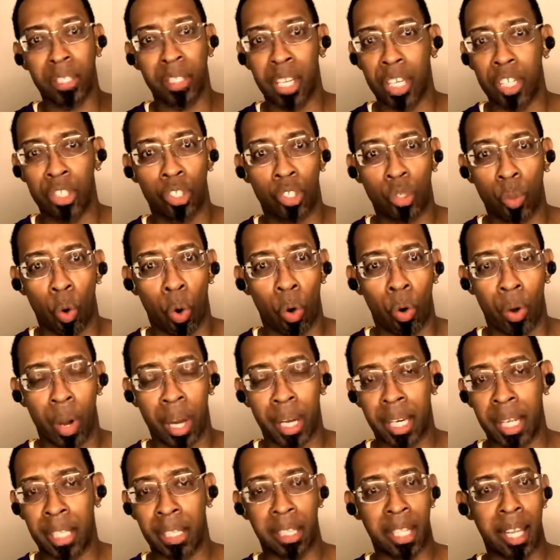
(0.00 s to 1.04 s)
he's
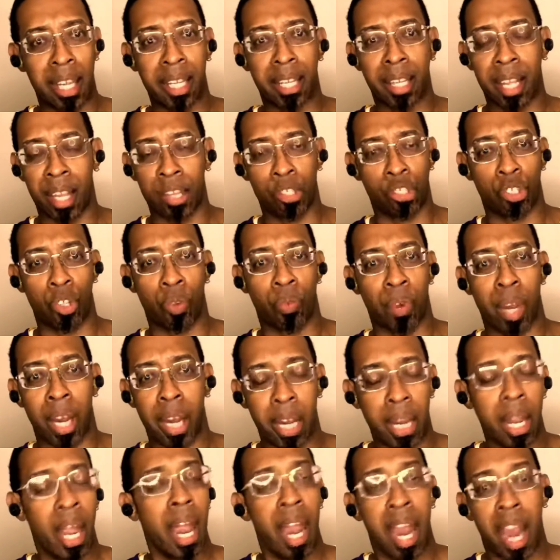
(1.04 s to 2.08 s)
scoring in league
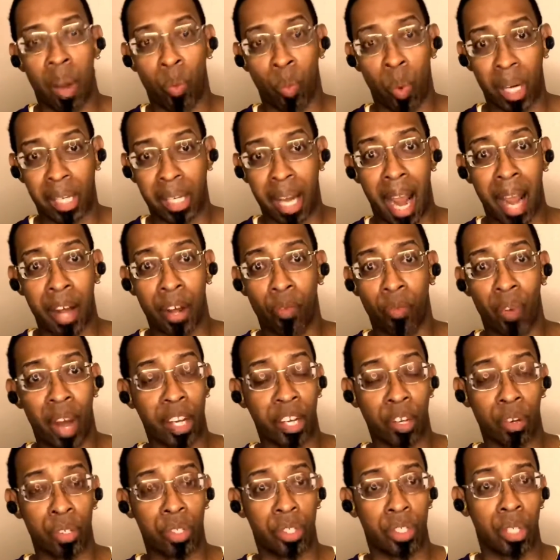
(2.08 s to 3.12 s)
history and what kind of
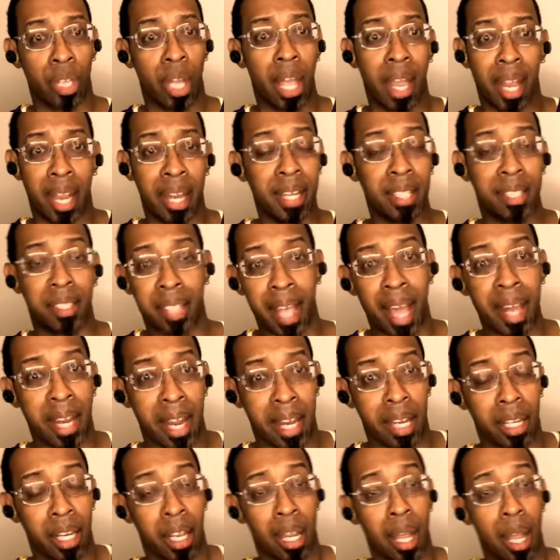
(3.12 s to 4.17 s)
records he's
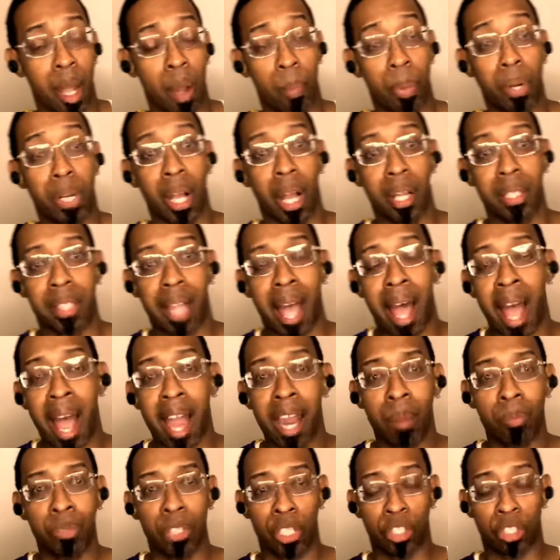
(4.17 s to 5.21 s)
setting, because I
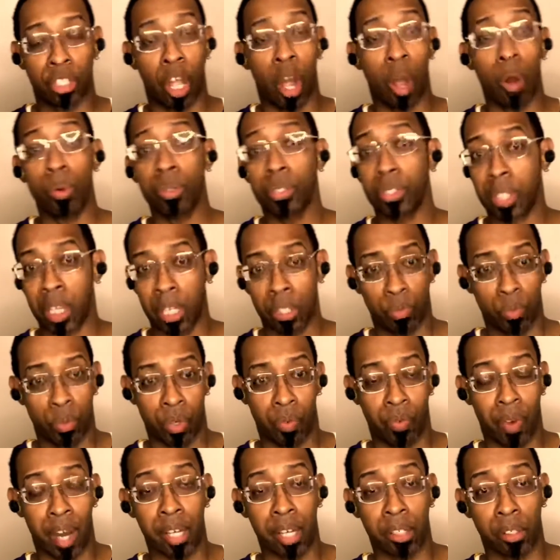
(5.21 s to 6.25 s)
am just coasting through
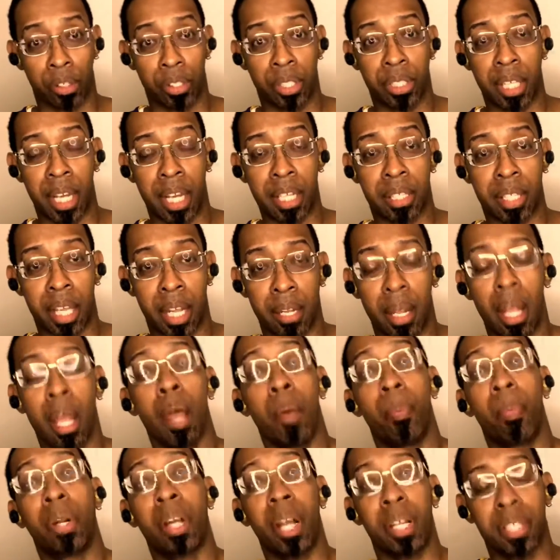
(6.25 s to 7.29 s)
the regular season,
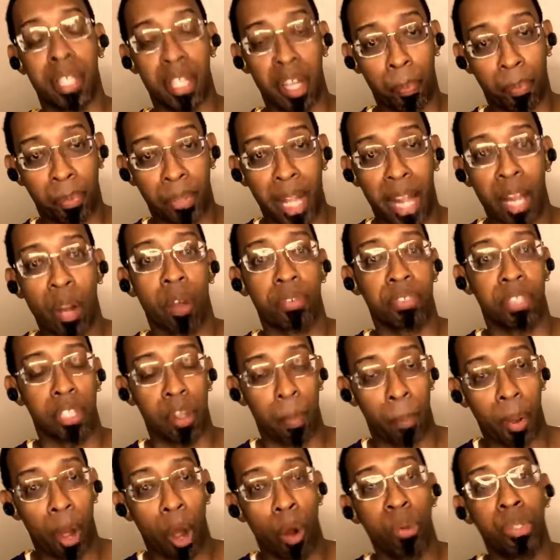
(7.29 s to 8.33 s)
because in the playoffs, in the
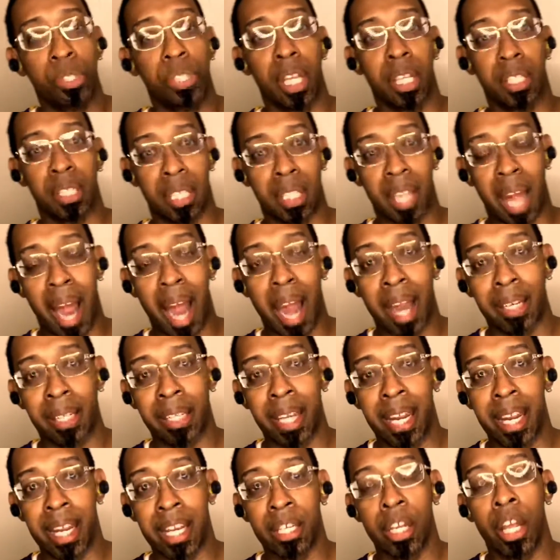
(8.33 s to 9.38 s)
postseason, I
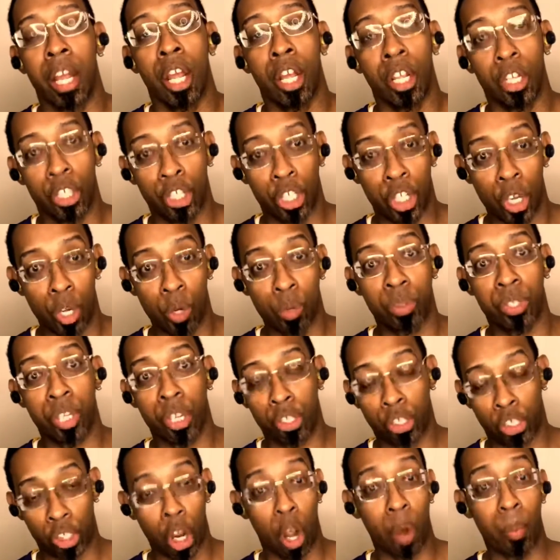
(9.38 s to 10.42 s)
need you to
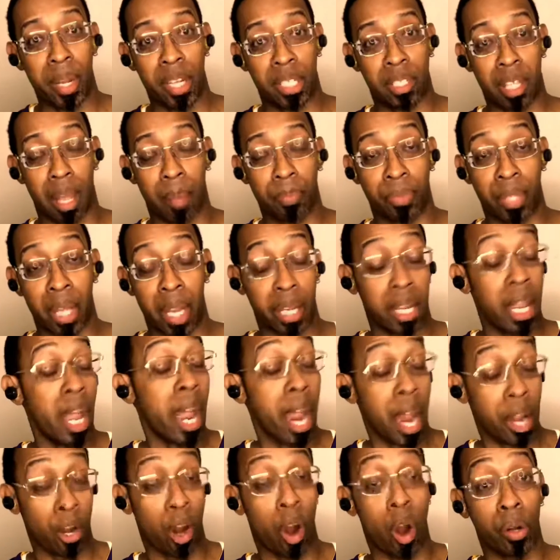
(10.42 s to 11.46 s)
show me something.
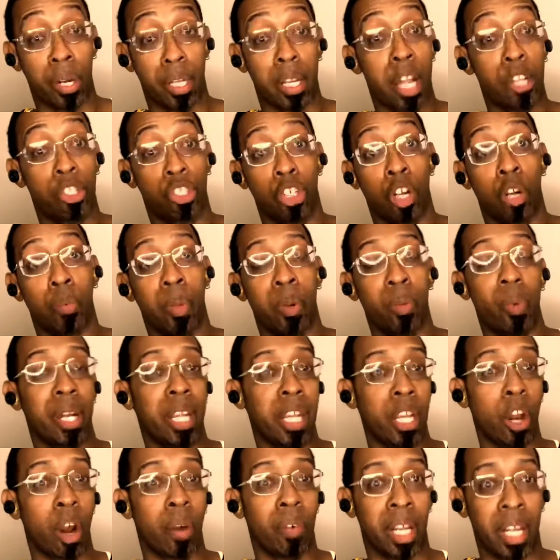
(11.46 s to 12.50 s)
And Harden has shown me what
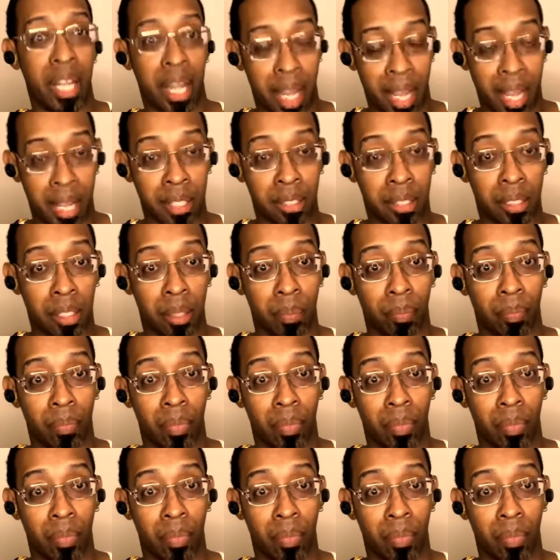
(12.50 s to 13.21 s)
he already is.